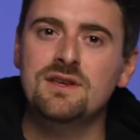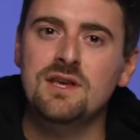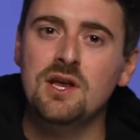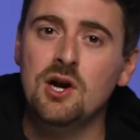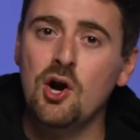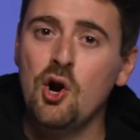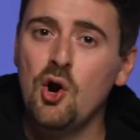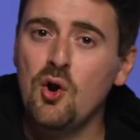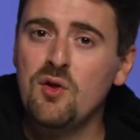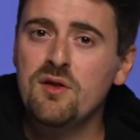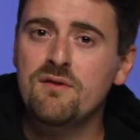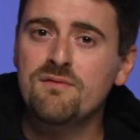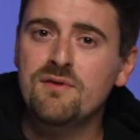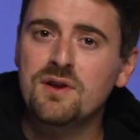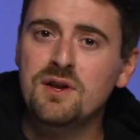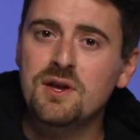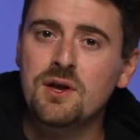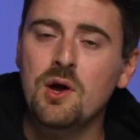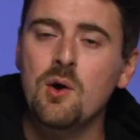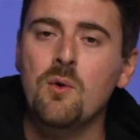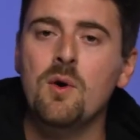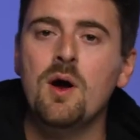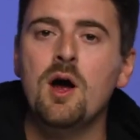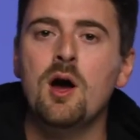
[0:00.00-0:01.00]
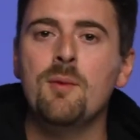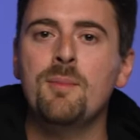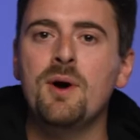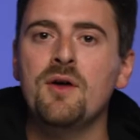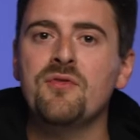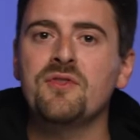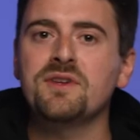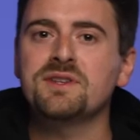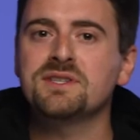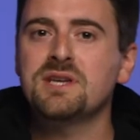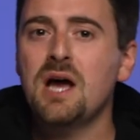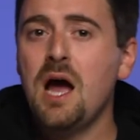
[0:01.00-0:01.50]
in our other video
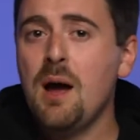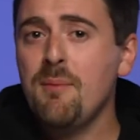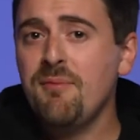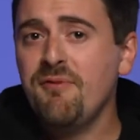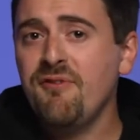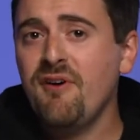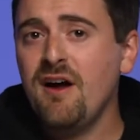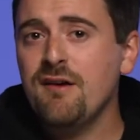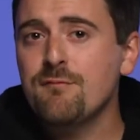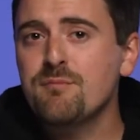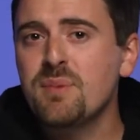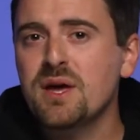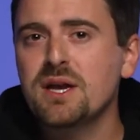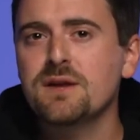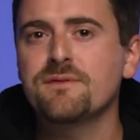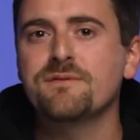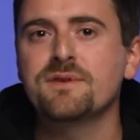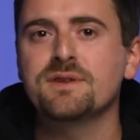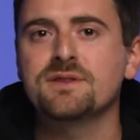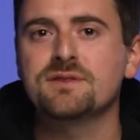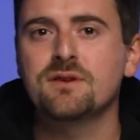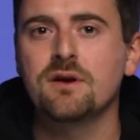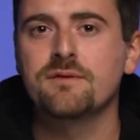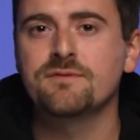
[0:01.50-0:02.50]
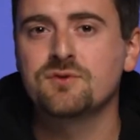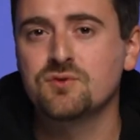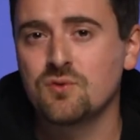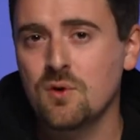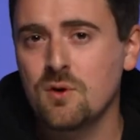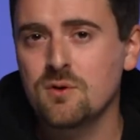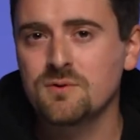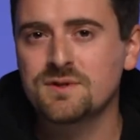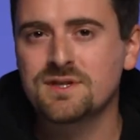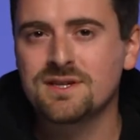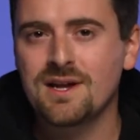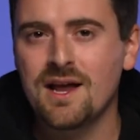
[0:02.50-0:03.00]
about the top five benefits of
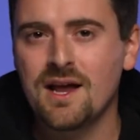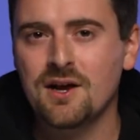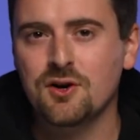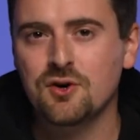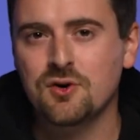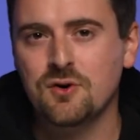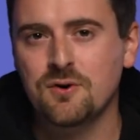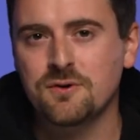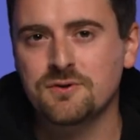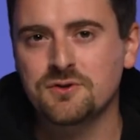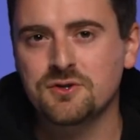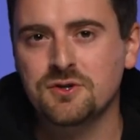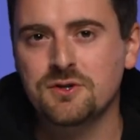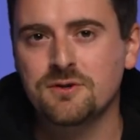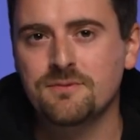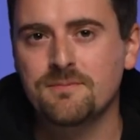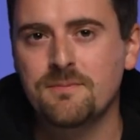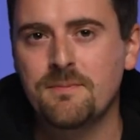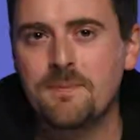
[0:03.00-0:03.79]
drones in agriculture.